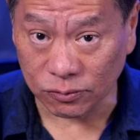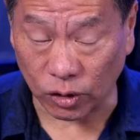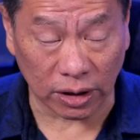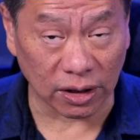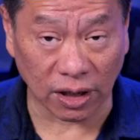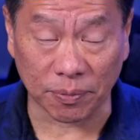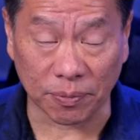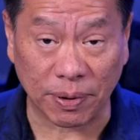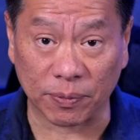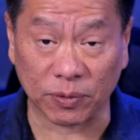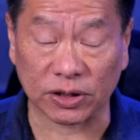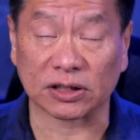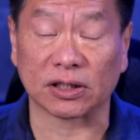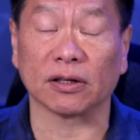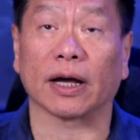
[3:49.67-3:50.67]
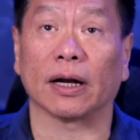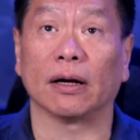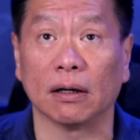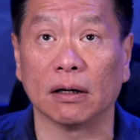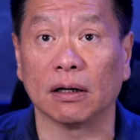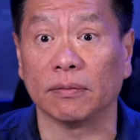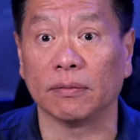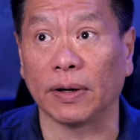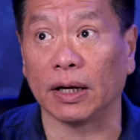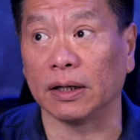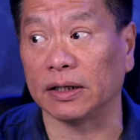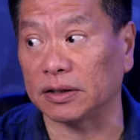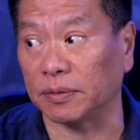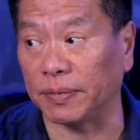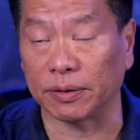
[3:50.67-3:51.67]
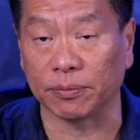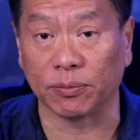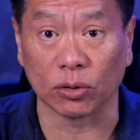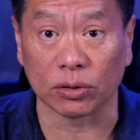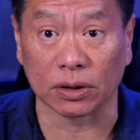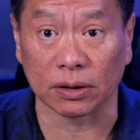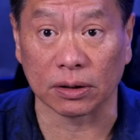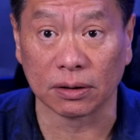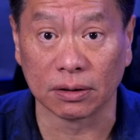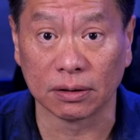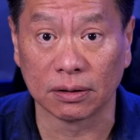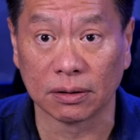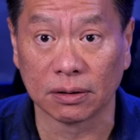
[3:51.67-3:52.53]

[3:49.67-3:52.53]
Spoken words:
well, a lot of people just look at it, oh man, it's a big boulder.